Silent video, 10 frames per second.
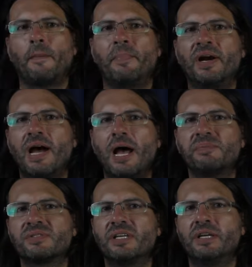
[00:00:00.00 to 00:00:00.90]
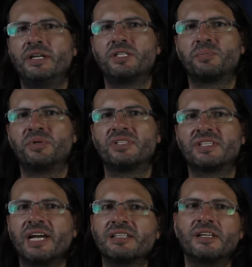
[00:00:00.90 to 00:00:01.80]
Perhaps it is
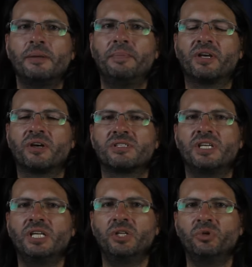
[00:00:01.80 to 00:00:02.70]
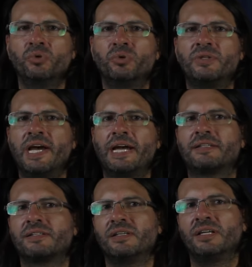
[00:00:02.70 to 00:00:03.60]
precisely because he knew that